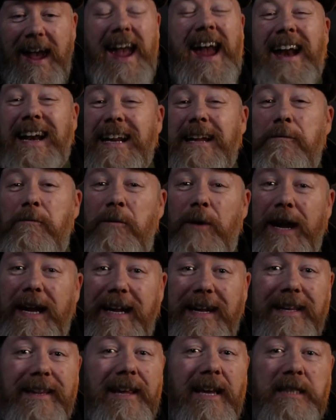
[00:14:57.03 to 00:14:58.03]

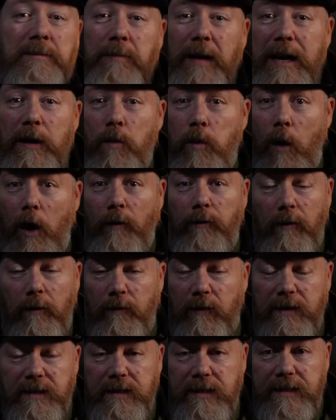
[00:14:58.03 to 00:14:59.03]
Anyway, that's my waffle
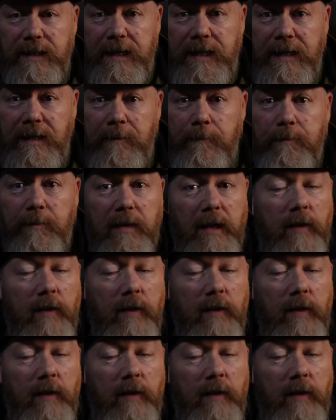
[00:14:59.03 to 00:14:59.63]
for today.